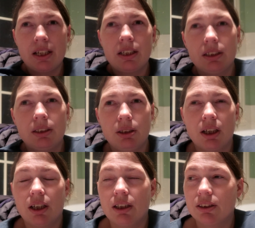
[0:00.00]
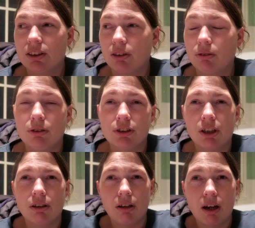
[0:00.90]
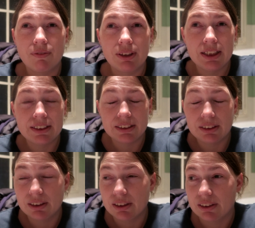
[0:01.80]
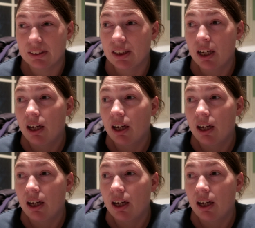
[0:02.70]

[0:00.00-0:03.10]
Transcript: He has learnt a life lesson that